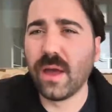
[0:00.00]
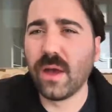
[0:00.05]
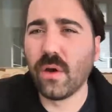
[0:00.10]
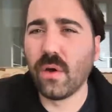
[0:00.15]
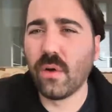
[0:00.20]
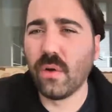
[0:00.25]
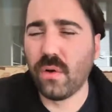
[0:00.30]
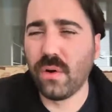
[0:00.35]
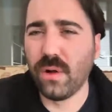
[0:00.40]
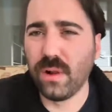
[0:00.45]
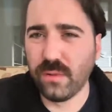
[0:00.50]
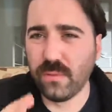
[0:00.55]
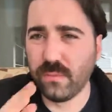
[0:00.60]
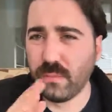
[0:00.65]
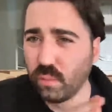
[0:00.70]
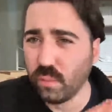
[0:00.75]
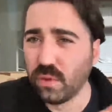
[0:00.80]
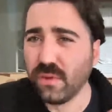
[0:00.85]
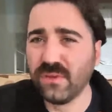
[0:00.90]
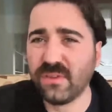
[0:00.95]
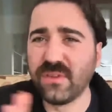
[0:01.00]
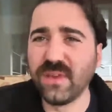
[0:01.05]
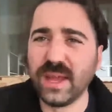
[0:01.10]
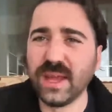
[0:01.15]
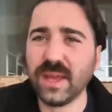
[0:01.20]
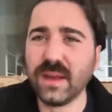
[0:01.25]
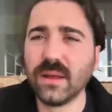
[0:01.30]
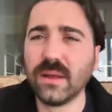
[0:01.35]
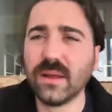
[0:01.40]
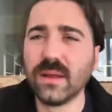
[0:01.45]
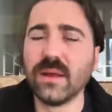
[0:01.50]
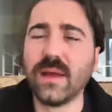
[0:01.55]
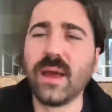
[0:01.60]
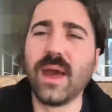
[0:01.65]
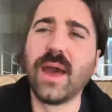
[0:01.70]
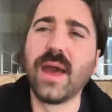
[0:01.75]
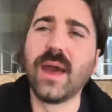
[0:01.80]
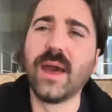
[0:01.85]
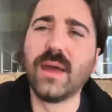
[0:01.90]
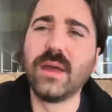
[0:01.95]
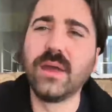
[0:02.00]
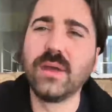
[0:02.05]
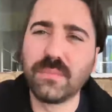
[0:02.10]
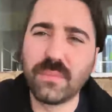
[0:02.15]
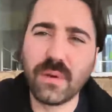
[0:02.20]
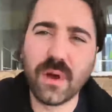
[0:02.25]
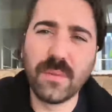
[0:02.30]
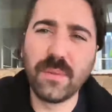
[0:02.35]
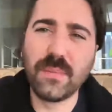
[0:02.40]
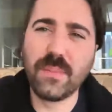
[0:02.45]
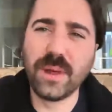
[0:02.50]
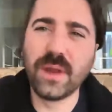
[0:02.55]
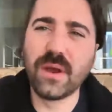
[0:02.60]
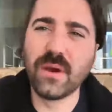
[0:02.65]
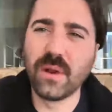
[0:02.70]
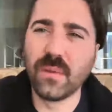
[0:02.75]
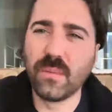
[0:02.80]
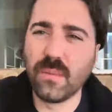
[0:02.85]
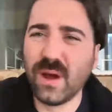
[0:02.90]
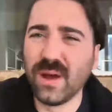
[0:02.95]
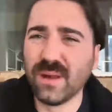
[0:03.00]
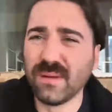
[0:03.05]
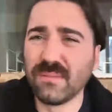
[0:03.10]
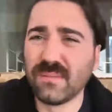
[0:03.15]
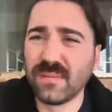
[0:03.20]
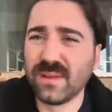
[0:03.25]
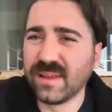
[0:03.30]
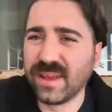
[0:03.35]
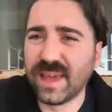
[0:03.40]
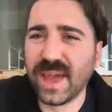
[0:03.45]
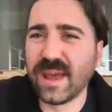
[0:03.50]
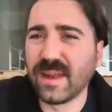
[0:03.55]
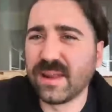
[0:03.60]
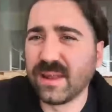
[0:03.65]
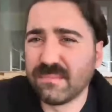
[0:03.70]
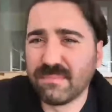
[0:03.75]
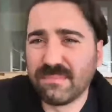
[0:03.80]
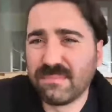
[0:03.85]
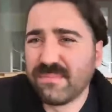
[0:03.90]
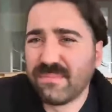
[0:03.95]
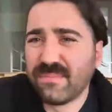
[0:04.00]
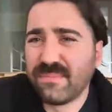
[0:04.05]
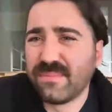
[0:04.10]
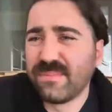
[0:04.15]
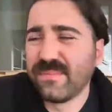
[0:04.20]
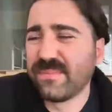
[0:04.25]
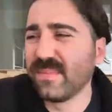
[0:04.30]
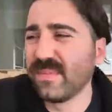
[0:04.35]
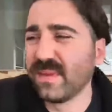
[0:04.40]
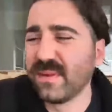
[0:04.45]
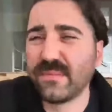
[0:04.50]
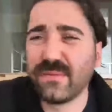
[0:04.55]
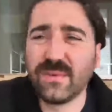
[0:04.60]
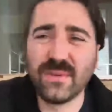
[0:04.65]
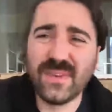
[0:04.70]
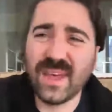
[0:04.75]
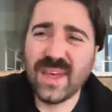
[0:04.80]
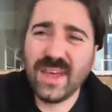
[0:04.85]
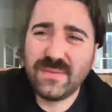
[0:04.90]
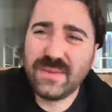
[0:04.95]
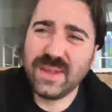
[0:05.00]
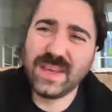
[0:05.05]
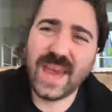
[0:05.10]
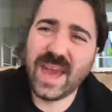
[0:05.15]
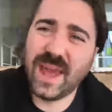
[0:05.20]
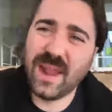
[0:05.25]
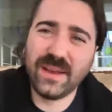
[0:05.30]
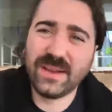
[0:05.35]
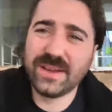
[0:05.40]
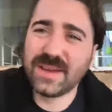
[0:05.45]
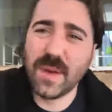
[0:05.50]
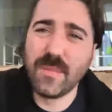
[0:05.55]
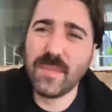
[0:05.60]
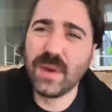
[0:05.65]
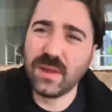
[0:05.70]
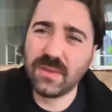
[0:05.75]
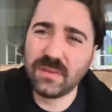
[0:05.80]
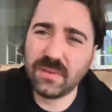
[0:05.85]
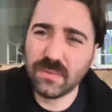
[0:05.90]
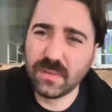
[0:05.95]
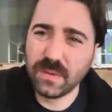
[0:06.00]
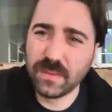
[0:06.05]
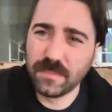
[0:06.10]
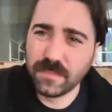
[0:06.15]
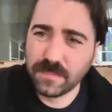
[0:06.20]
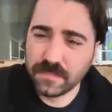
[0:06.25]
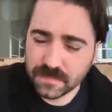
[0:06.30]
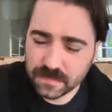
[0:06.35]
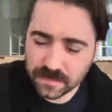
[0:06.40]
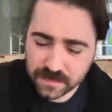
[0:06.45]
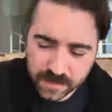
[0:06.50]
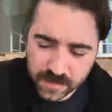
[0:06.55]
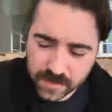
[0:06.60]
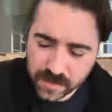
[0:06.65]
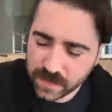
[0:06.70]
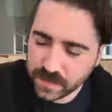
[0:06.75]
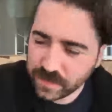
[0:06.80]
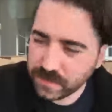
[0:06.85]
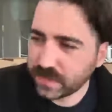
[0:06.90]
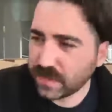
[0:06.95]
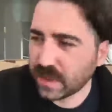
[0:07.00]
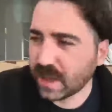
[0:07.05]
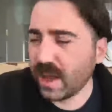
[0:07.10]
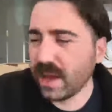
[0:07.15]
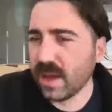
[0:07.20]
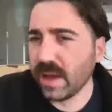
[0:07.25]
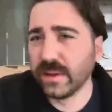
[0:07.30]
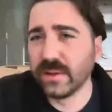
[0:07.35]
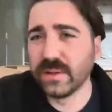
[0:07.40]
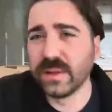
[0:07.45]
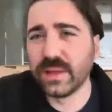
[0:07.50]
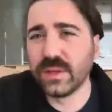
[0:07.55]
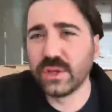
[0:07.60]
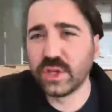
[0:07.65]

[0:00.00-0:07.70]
all one scene, you're probably going to want to get it, for safety, get like 10 minutes of it. And then